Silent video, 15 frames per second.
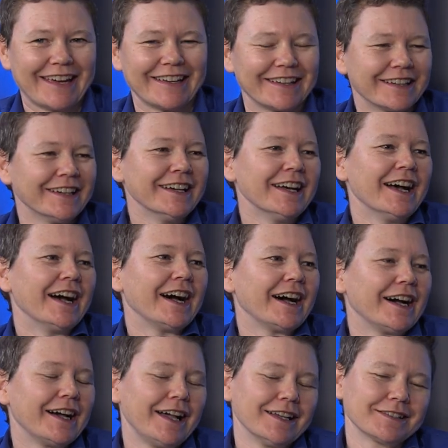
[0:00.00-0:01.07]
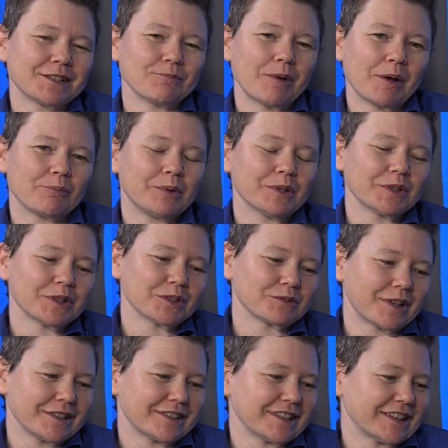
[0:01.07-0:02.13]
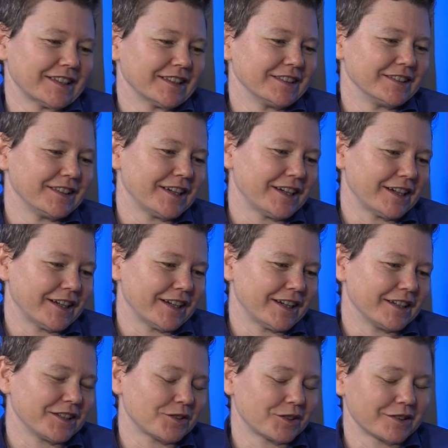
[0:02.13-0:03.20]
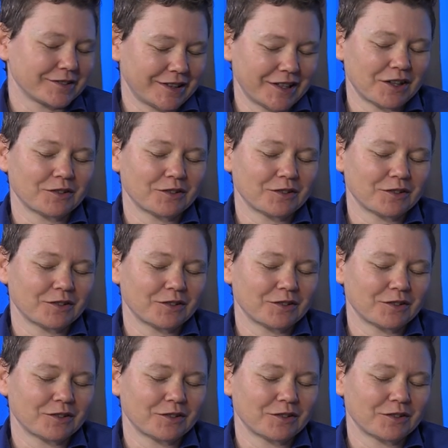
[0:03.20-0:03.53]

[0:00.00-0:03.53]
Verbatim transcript: Oh, I bet it was. As a Montpelier resident, or